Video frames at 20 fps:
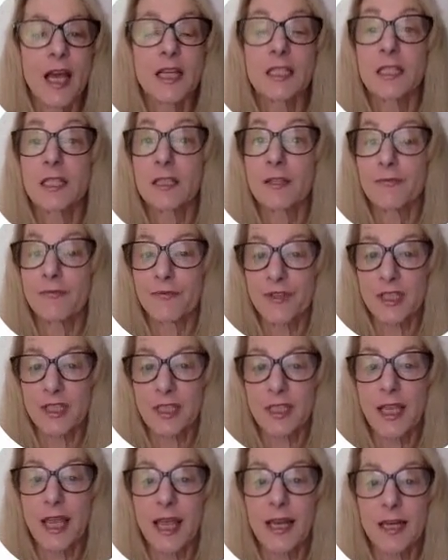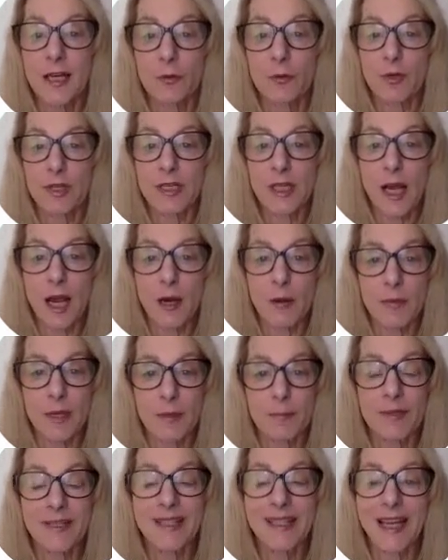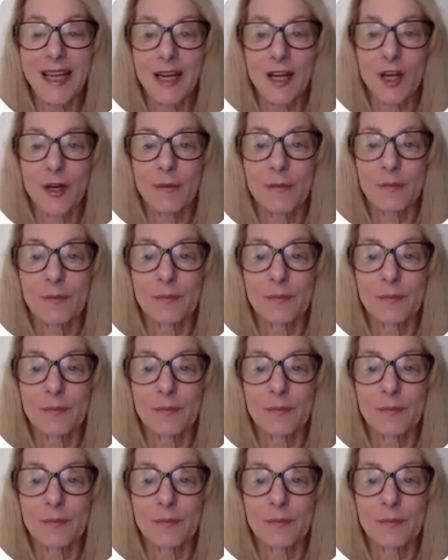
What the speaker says: sophisticated retirement planner.